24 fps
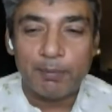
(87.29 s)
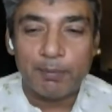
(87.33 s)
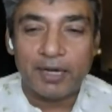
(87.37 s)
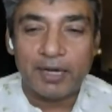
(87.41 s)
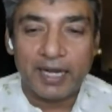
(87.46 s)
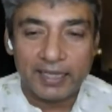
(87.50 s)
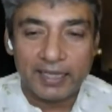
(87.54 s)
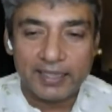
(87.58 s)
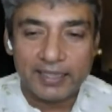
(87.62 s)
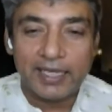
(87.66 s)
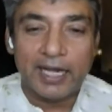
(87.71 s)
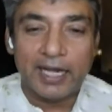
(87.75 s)

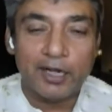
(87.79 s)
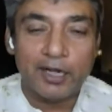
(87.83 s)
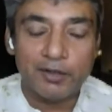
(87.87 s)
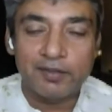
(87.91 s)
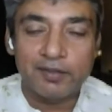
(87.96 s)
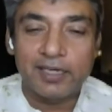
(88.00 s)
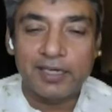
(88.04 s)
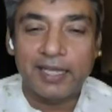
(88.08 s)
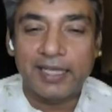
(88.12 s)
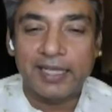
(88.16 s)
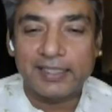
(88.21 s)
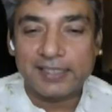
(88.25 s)
But at the end of
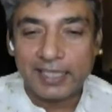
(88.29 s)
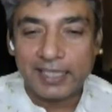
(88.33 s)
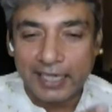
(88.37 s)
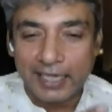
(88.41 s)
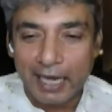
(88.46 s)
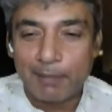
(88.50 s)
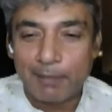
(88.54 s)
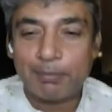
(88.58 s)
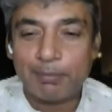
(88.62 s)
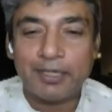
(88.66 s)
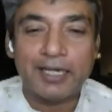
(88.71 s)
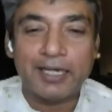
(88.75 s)
the day, it's the
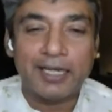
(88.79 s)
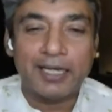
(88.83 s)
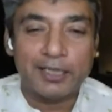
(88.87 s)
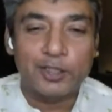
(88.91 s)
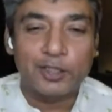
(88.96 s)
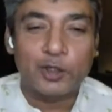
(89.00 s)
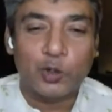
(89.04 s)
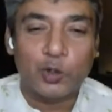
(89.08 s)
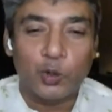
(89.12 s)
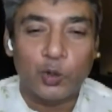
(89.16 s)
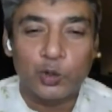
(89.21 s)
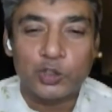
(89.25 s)
captain and
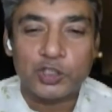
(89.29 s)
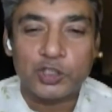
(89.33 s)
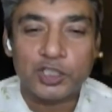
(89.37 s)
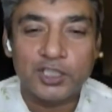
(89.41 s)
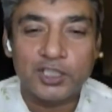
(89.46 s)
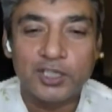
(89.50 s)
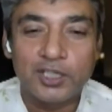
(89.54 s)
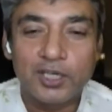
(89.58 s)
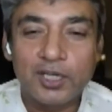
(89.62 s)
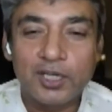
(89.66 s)
the coach